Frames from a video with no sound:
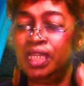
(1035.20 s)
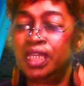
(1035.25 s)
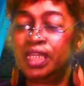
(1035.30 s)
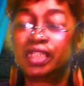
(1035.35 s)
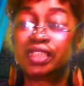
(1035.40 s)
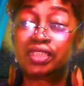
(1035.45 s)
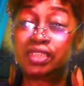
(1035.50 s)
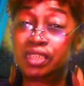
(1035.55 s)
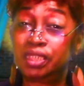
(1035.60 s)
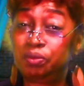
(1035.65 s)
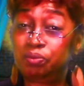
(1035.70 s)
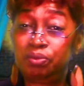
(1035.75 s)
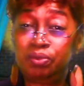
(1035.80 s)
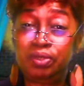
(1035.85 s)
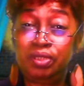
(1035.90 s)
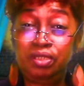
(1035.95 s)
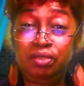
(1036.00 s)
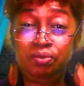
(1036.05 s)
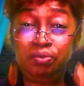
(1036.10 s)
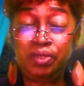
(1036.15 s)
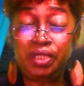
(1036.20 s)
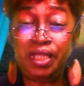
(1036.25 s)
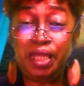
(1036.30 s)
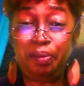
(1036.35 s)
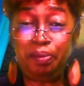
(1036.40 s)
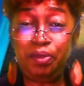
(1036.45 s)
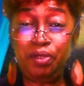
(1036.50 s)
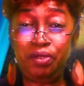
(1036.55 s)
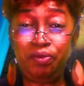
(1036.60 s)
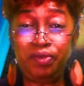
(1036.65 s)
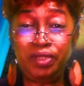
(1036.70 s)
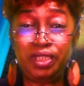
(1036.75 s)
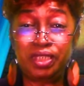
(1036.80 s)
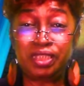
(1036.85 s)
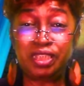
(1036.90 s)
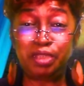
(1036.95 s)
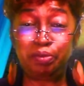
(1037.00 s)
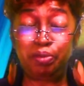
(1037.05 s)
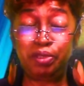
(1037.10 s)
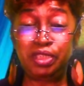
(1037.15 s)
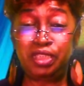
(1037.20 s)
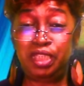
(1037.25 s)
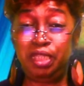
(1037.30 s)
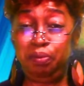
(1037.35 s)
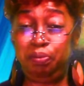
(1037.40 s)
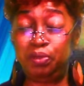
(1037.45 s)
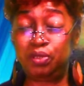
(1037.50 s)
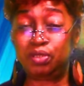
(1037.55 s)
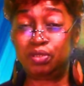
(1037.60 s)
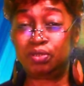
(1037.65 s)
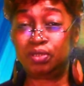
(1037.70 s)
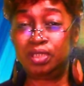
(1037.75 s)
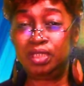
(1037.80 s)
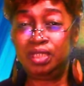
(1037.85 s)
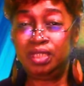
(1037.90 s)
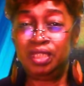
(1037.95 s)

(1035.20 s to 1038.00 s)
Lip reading: Because what happened already? He's been keeping you.